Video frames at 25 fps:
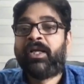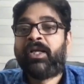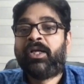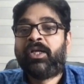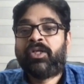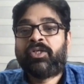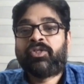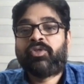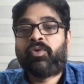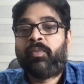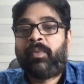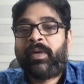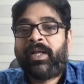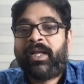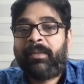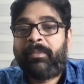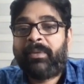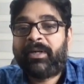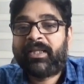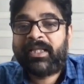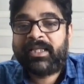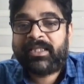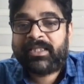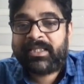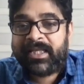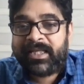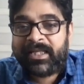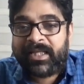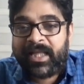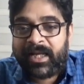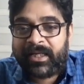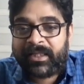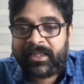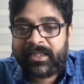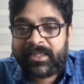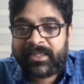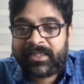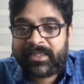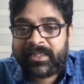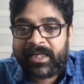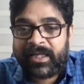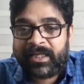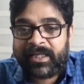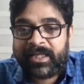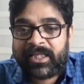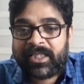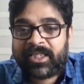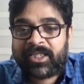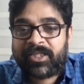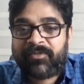So whenever they say that is
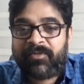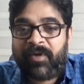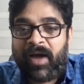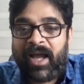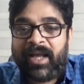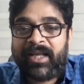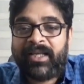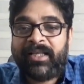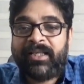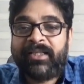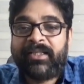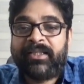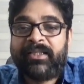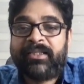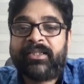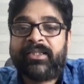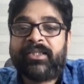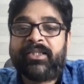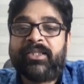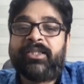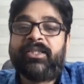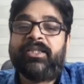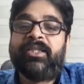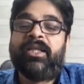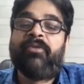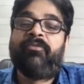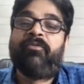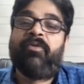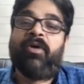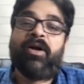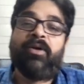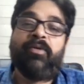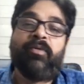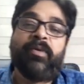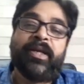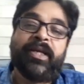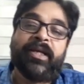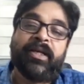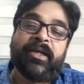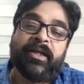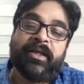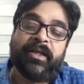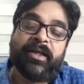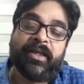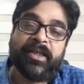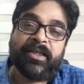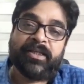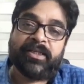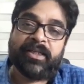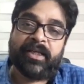satisfying the following
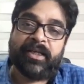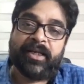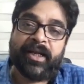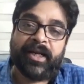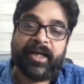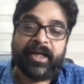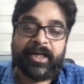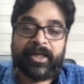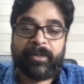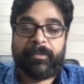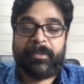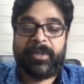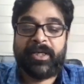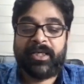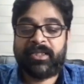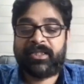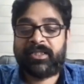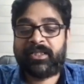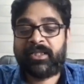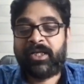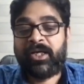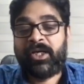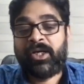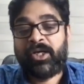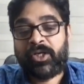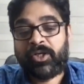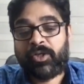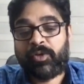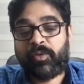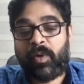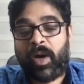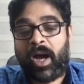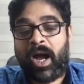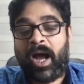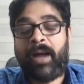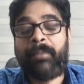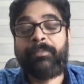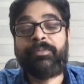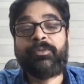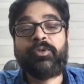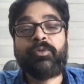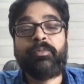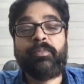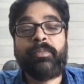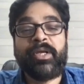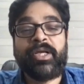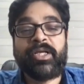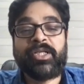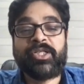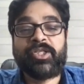condition, it means you have to
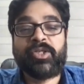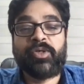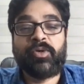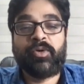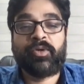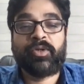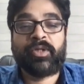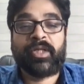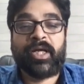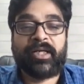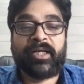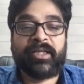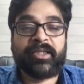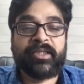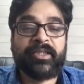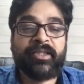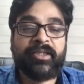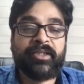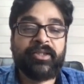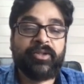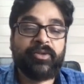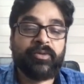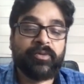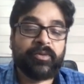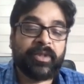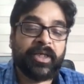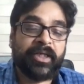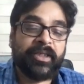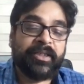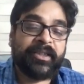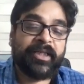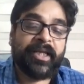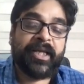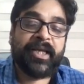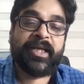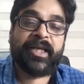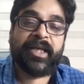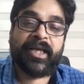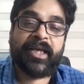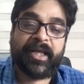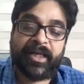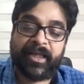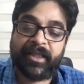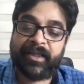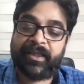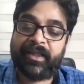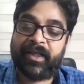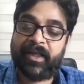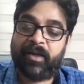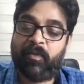make sure that you can take
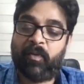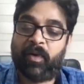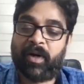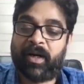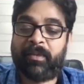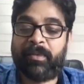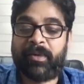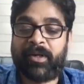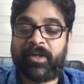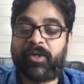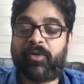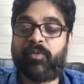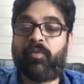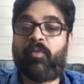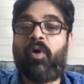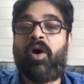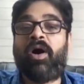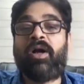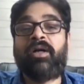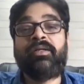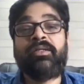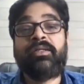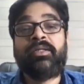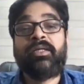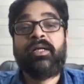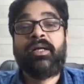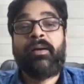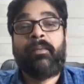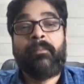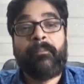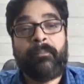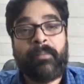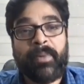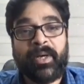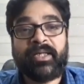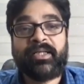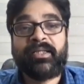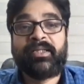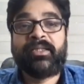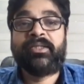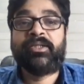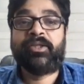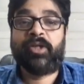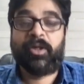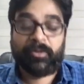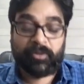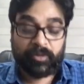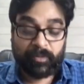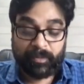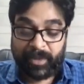anything whatever you want, but you
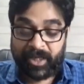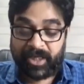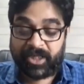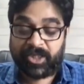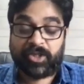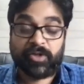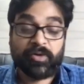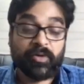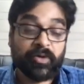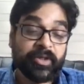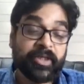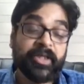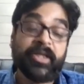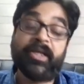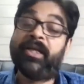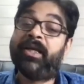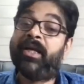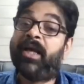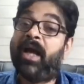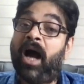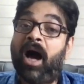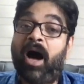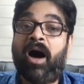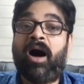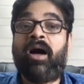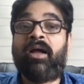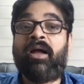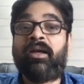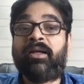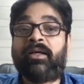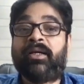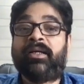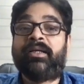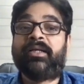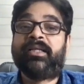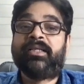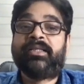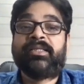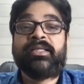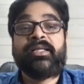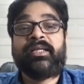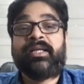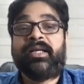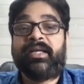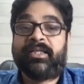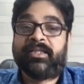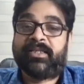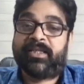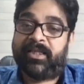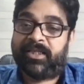have to make sure that all conditions
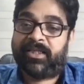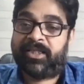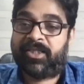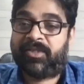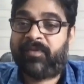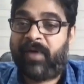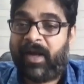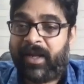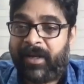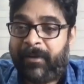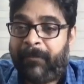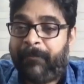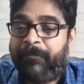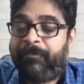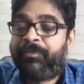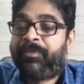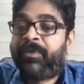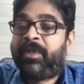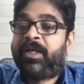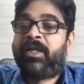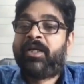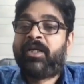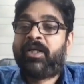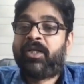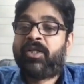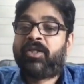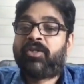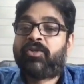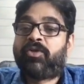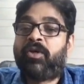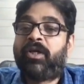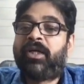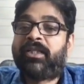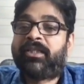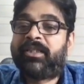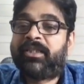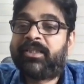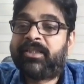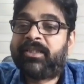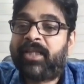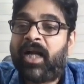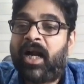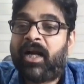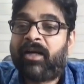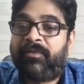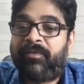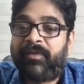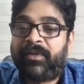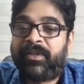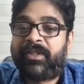get satisfied. So let us
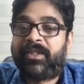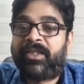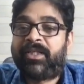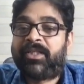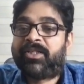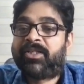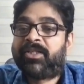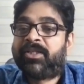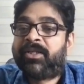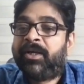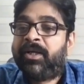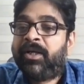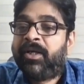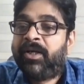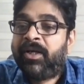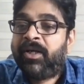start with this.